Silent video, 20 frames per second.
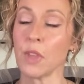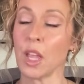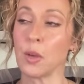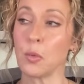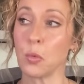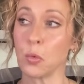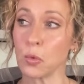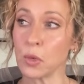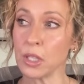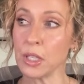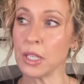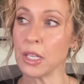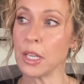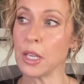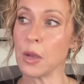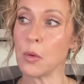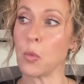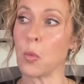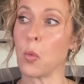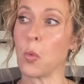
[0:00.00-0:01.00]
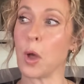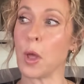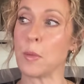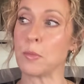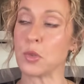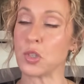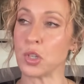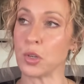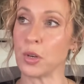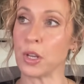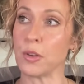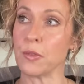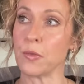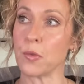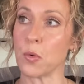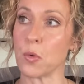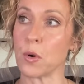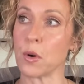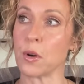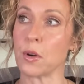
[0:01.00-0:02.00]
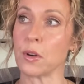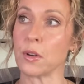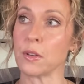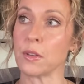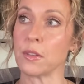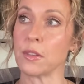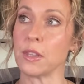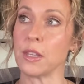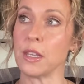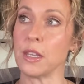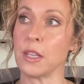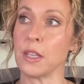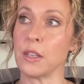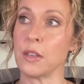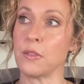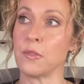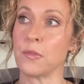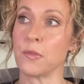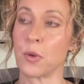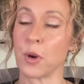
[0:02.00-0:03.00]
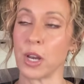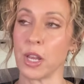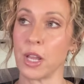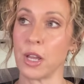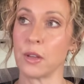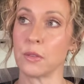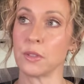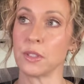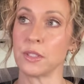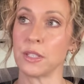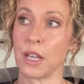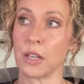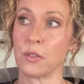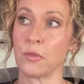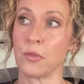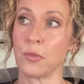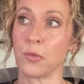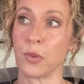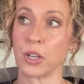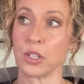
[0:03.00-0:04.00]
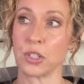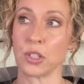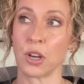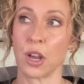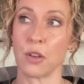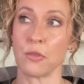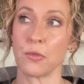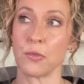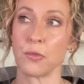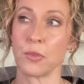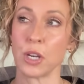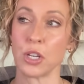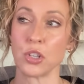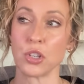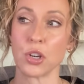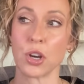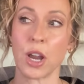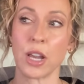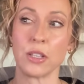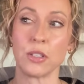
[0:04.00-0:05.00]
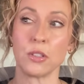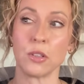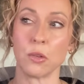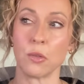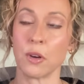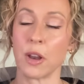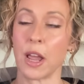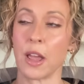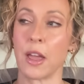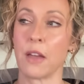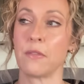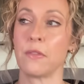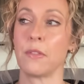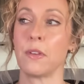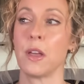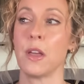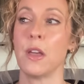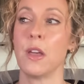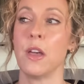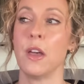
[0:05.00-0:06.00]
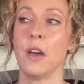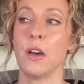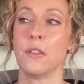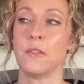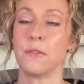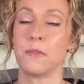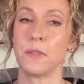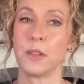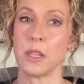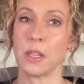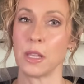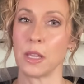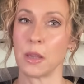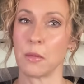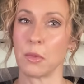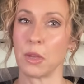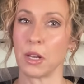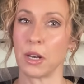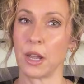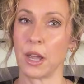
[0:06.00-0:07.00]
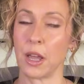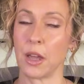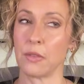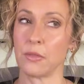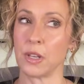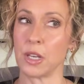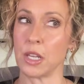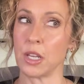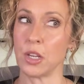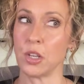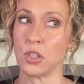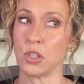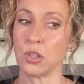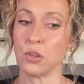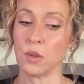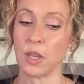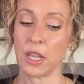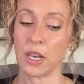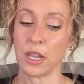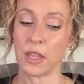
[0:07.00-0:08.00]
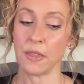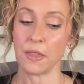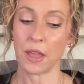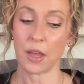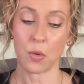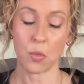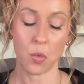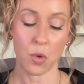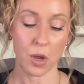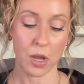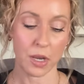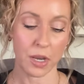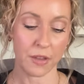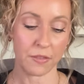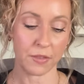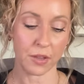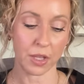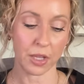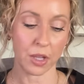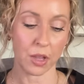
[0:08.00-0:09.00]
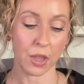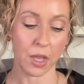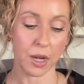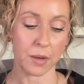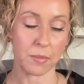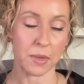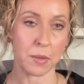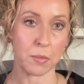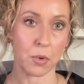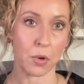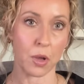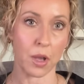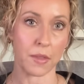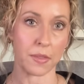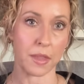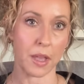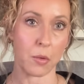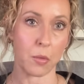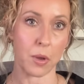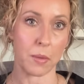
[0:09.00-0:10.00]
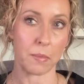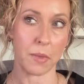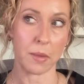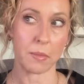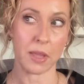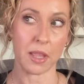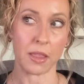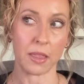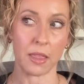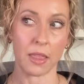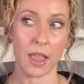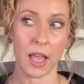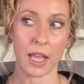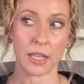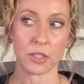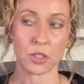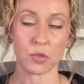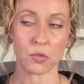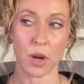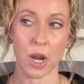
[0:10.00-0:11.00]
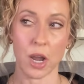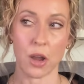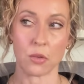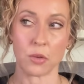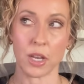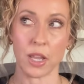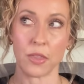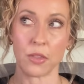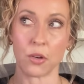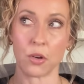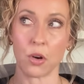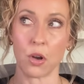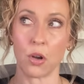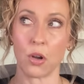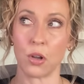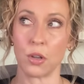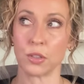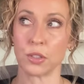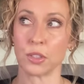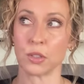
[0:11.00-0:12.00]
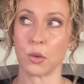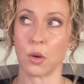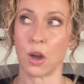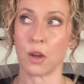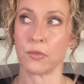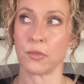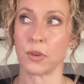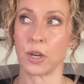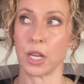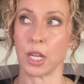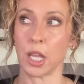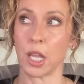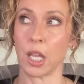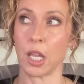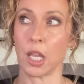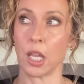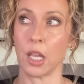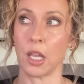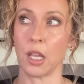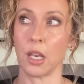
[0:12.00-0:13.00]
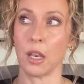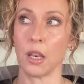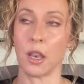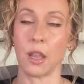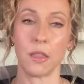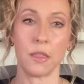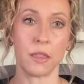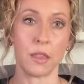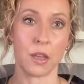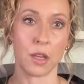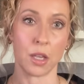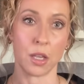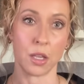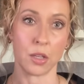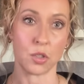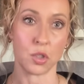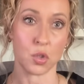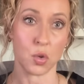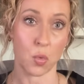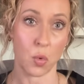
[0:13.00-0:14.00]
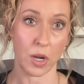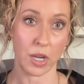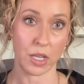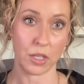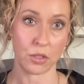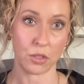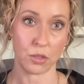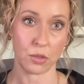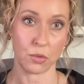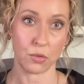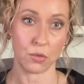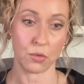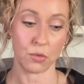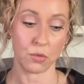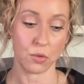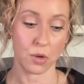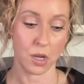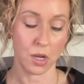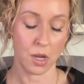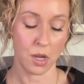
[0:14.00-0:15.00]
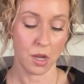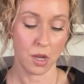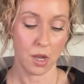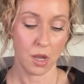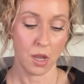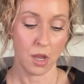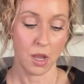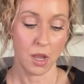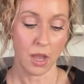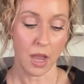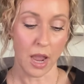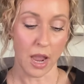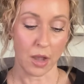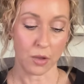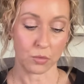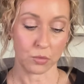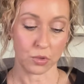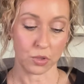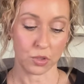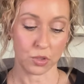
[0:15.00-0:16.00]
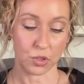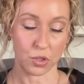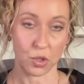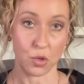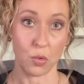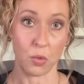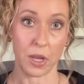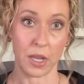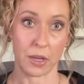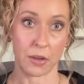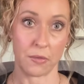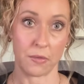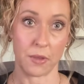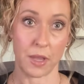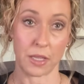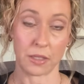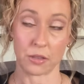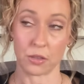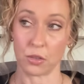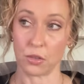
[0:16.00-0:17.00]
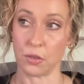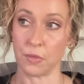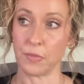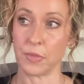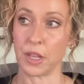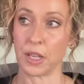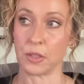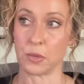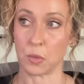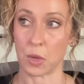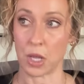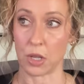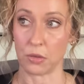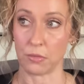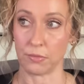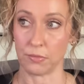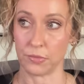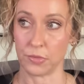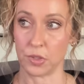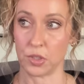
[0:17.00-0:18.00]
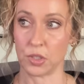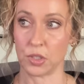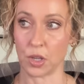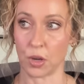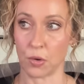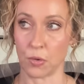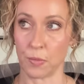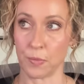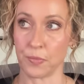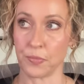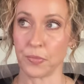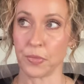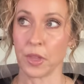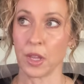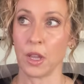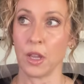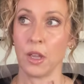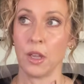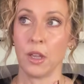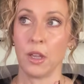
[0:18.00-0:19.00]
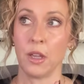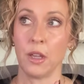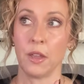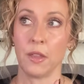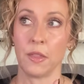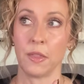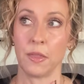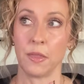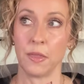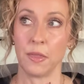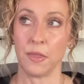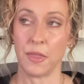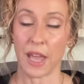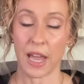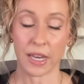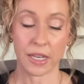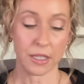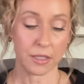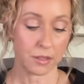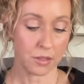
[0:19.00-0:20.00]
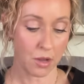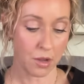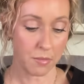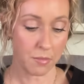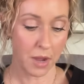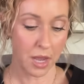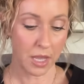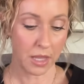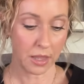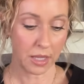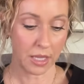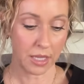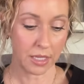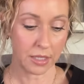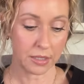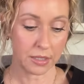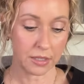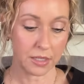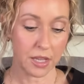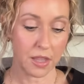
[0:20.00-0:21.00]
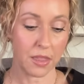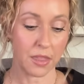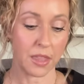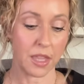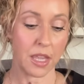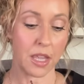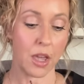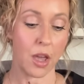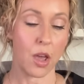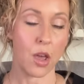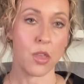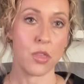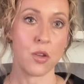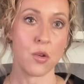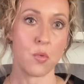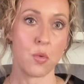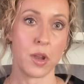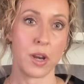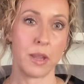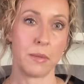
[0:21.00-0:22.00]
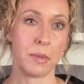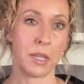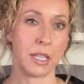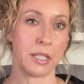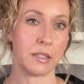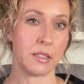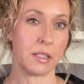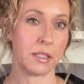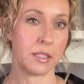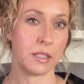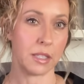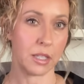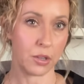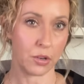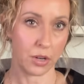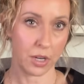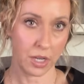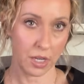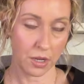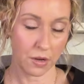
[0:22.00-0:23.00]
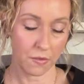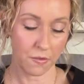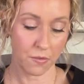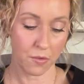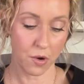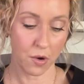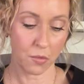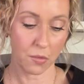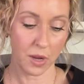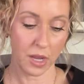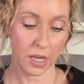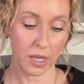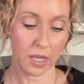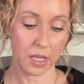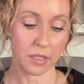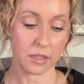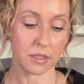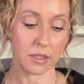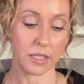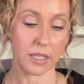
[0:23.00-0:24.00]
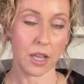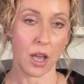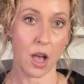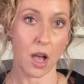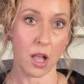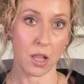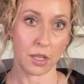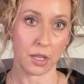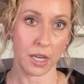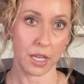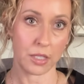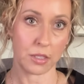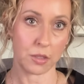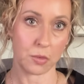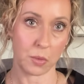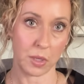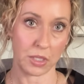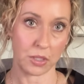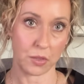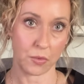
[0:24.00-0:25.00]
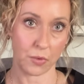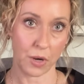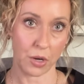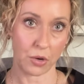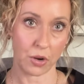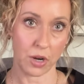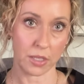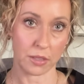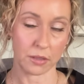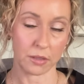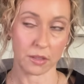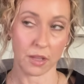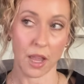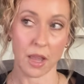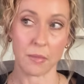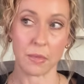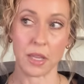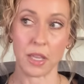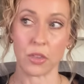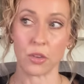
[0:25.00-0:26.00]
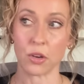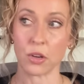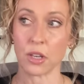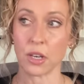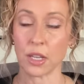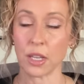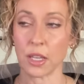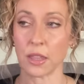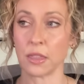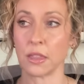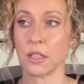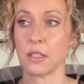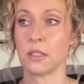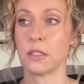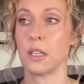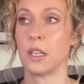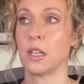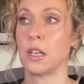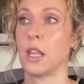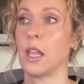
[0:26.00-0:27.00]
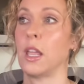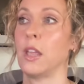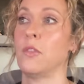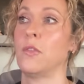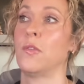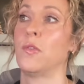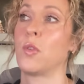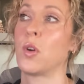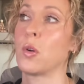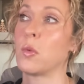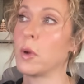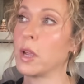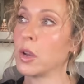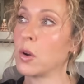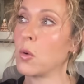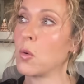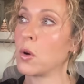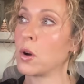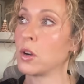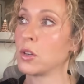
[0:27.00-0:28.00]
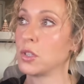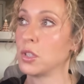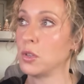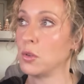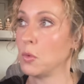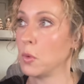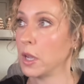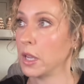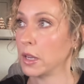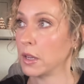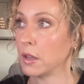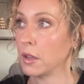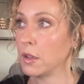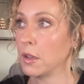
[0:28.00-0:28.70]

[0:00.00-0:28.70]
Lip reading: I really am shooting for the 40-ounce Dad Fresh Cut Fraser. I don't have a feeling I'm going to have an issue getting that one. I feel like a lot of people got that one maybe last round, and they're also offering it in the 22-ounce 2 wick vessel as well. So that is on my list. The other one I'm considering in a 4 wick is the Holiday Sweets fragrance. I'm either going to get this in a 4 wick or a 2 wick.